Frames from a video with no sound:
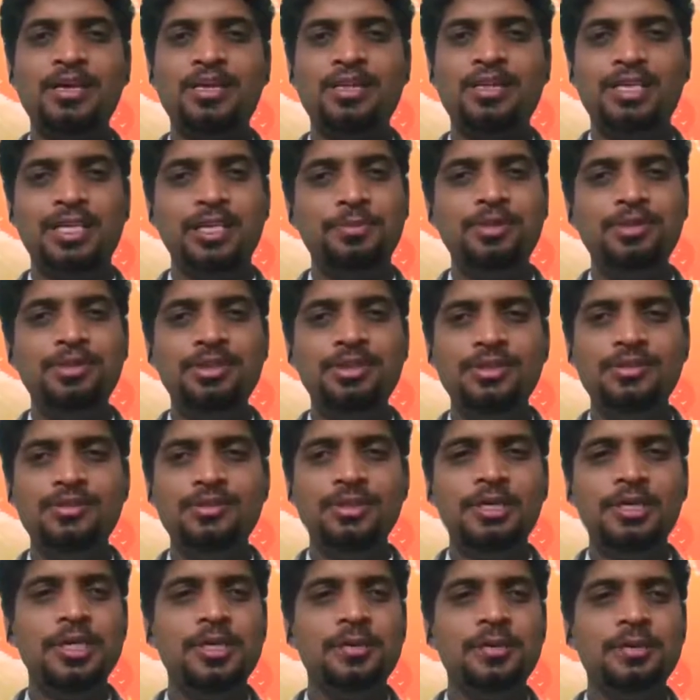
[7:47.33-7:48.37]
Timer,
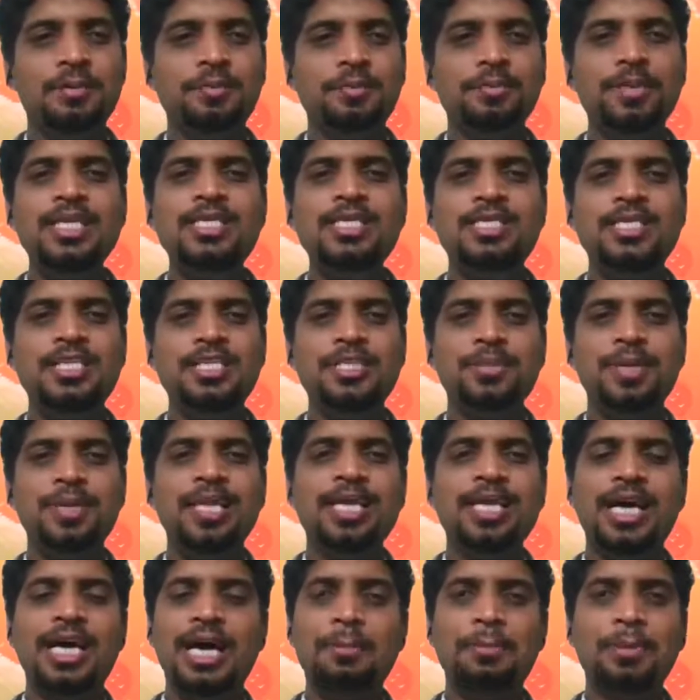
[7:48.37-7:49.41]
please display
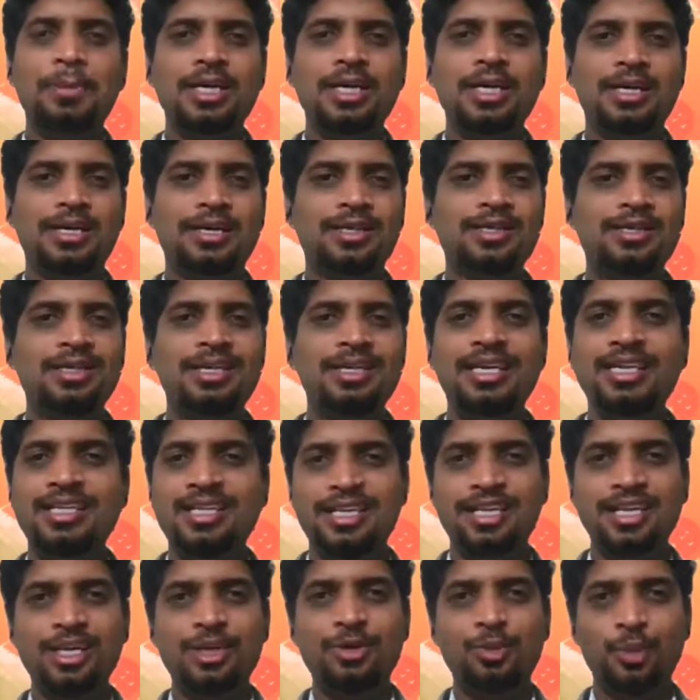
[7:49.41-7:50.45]
the amber card at the
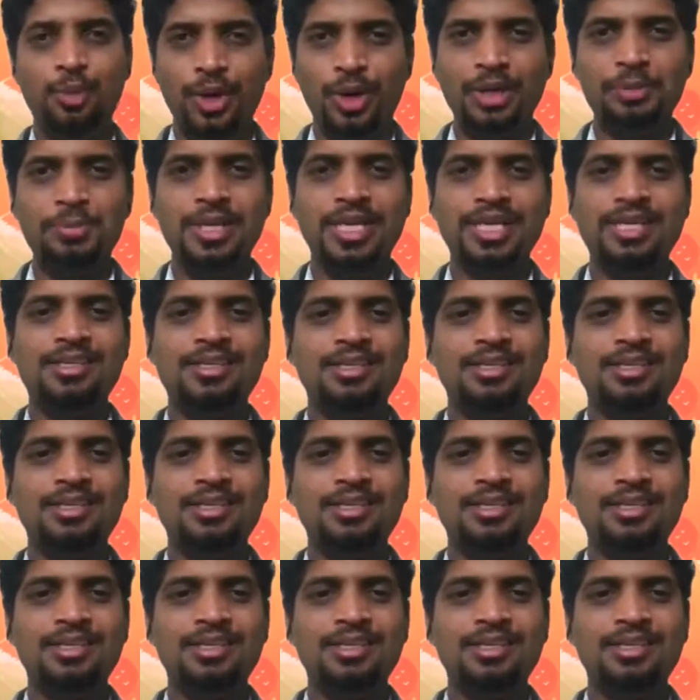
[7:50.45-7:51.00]
end of one minute.